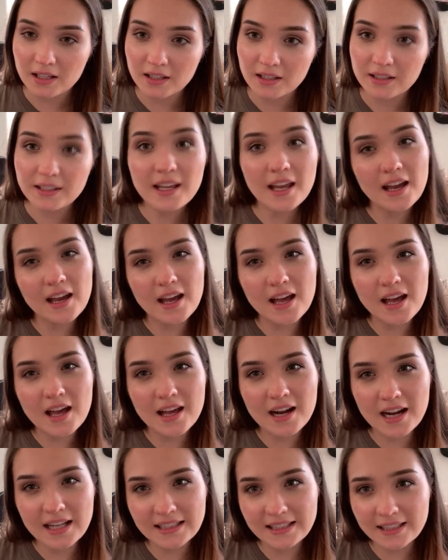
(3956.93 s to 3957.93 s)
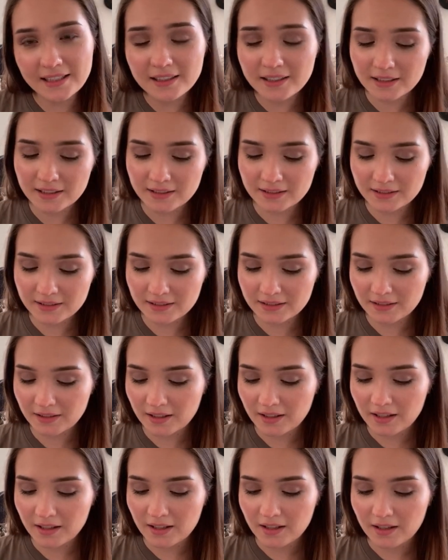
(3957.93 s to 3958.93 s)
Yeah, Radhika.
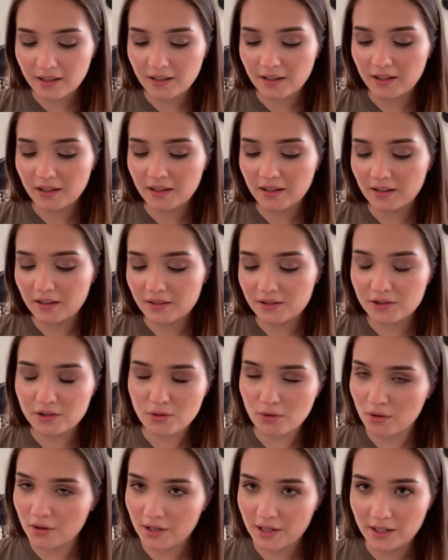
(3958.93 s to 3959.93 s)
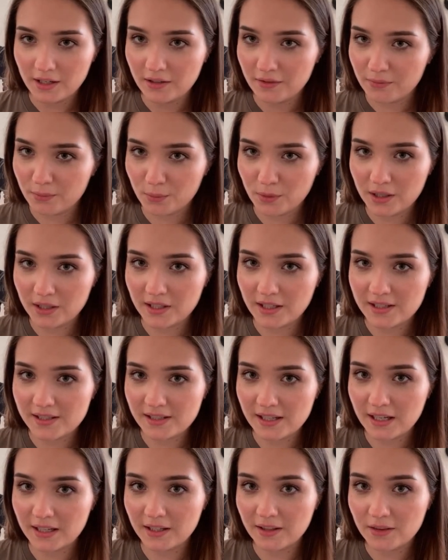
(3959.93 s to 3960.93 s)
Sorry if we're not
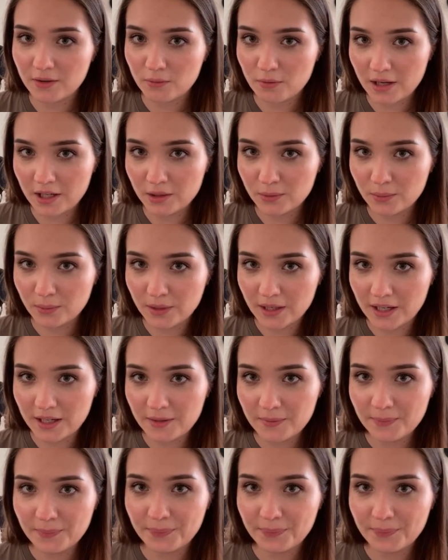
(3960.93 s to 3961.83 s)
saying it the right way.